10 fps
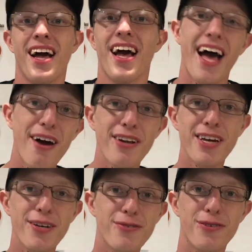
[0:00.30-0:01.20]
Howdy
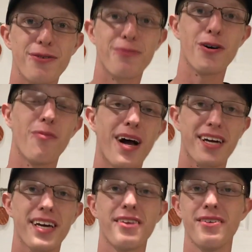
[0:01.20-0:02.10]
YouTube, Noah
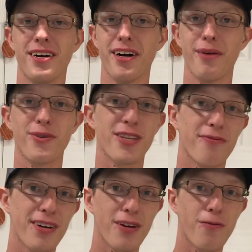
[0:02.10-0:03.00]
back here with another
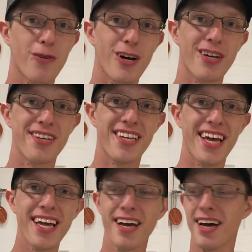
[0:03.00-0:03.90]
video for y'all
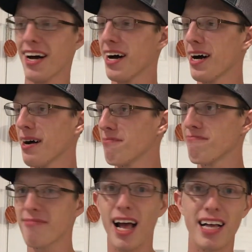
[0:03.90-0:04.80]
today.
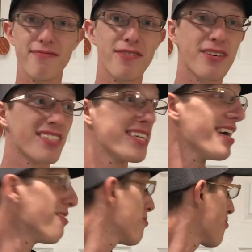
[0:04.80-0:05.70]
If you can
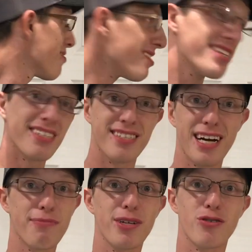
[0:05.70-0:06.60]
tell, this is
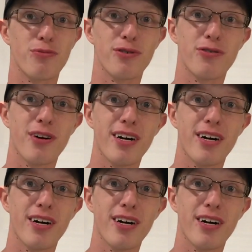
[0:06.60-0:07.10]
not my normal